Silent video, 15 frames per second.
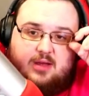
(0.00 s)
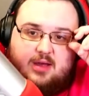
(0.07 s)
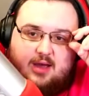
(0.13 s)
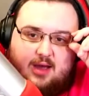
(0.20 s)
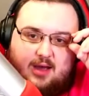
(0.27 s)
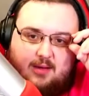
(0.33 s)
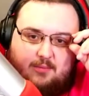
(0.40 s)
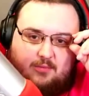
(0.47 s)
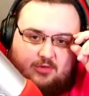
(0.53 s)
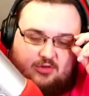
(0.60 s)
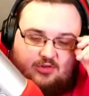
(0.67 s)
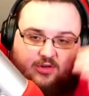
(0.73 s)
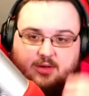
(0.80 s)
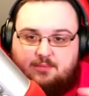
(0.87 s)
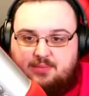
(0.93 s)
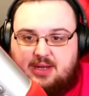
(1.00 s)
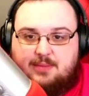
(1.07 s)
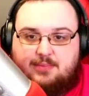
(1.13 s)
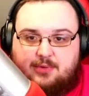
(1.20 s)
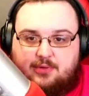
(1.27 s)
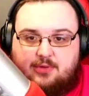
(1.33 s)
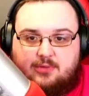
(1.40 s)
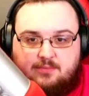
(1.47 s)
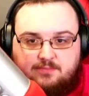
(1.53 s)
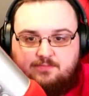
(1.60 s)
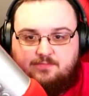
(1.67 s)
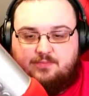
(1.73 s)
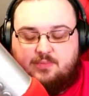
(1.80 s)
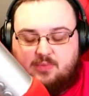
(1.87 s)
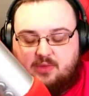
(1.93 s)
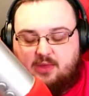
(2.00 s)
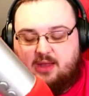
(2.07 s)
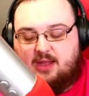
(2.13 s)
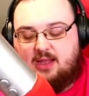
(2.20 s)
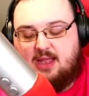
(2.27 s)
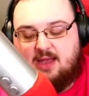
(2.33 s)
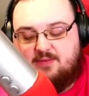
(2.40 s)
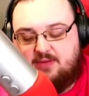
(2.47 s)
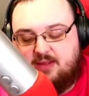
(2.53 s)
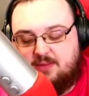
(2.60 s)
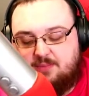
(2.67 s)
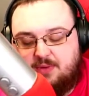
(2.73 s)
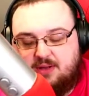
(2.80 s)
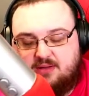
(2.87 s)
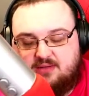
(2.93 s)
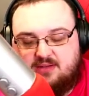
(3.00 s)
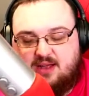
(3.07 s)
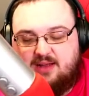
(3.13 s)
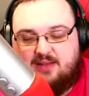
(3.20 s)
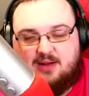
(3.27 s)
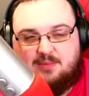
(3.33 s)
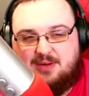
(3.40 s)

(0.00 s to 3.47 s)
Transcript: Where some people like having the buttons on there.